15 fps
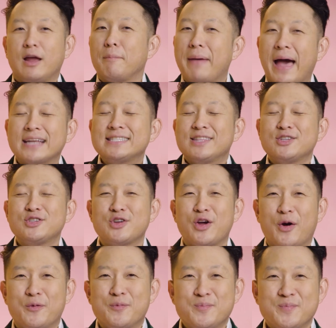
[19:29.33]
Now back to the
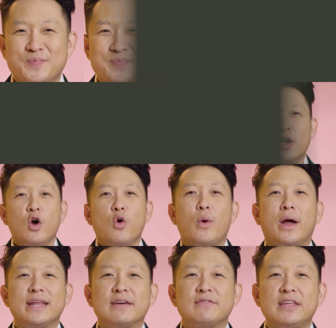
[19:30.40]
show.
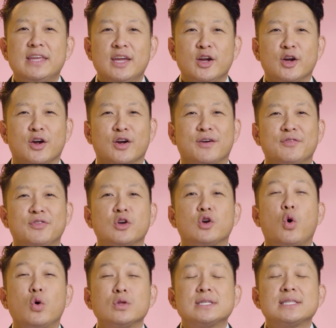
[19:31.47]
Wedding of the Year, the
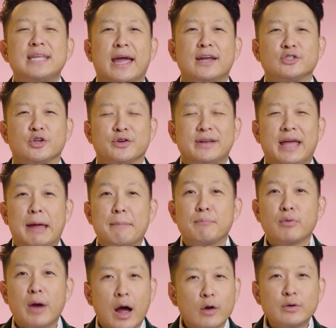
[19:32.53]
gold standard, a
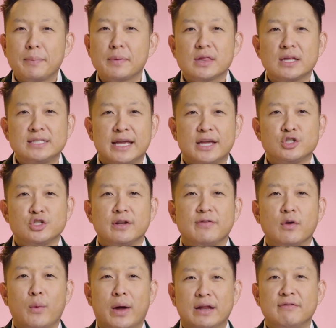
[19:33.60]
proud representation of
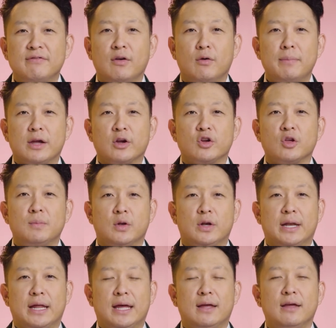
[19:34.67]
the wedding filmmaker
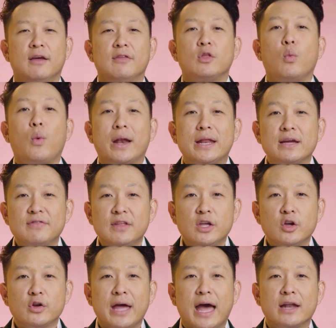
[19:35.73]
community. The Wedding of the
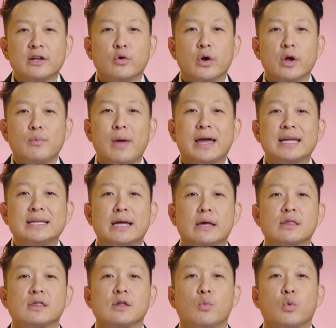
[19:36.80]
Year category
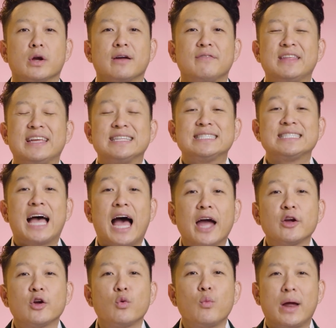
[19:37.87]
recognizes the work of the
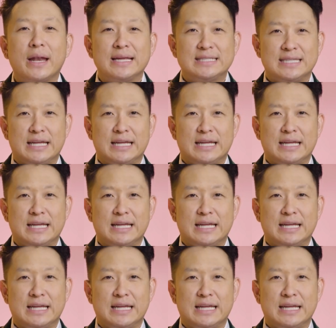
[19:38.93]
entire wedding